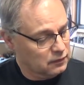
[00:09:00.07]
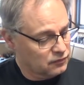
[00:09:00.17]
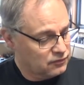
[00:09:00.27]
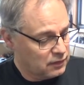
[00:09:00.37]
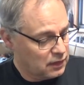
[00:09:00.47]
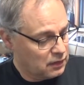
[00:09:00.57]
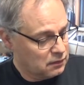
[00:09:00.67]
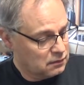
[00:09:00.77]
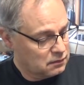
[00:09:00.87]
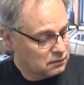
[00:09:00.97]
It's
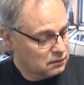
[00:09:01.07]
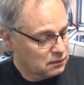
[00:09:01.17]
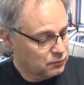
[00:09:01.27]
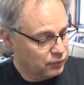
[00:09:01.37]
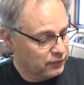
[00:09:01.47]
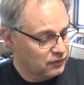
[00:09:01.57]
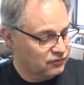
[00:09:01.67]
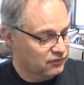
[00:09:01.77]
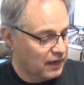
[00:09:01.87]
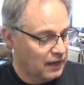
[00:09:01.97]
uh, pretty
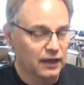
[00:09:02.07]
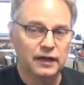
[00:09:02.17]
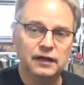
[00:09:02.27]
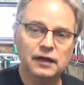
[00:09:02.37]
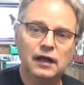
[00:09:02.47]
solid.